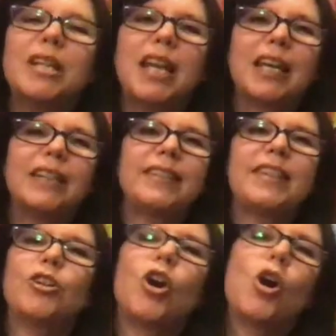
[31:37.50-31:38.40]
has
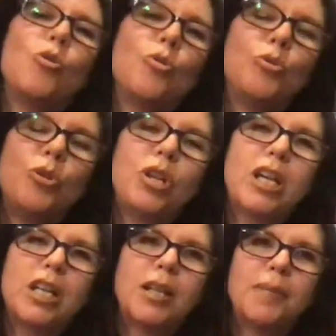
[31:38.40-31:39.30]
their own
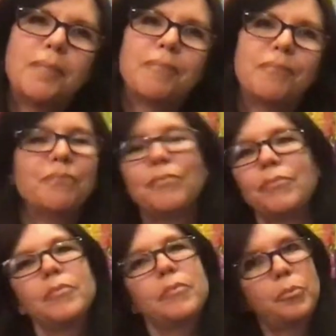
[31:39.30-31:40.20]
um,
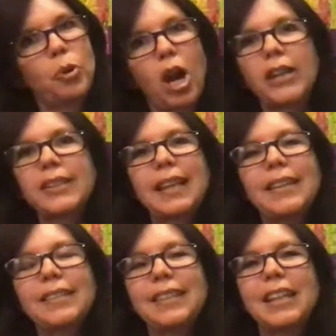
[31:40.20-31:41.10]

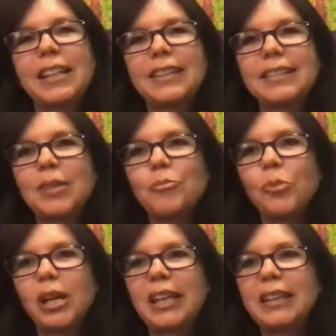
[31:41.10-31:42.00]
process and in some
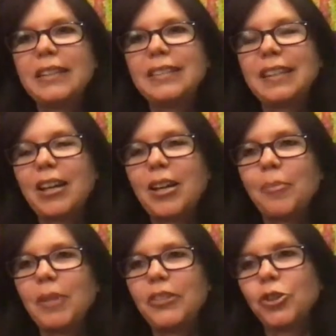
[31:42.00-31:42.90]
ways
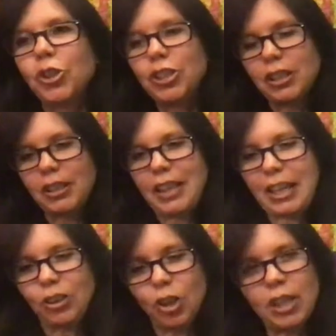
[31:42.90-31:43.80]
um, it's good to
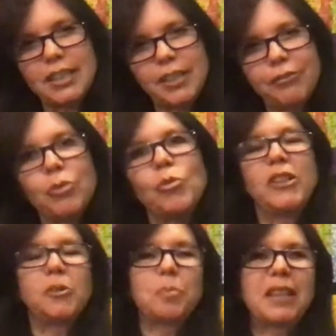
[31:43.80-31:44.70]
like look at different
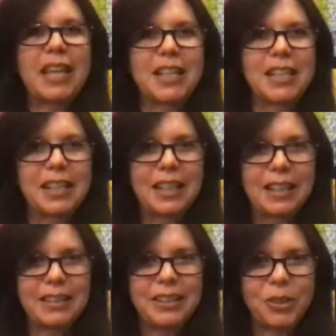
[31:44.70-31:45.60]
ones but then
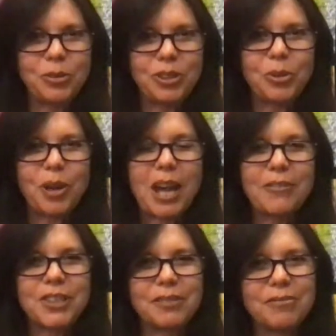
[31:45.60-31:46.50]
you you have
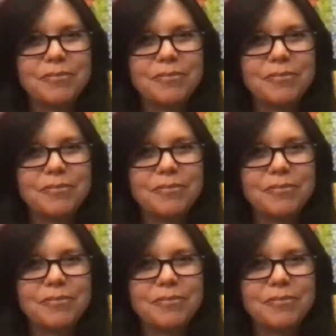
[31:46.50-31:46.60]
to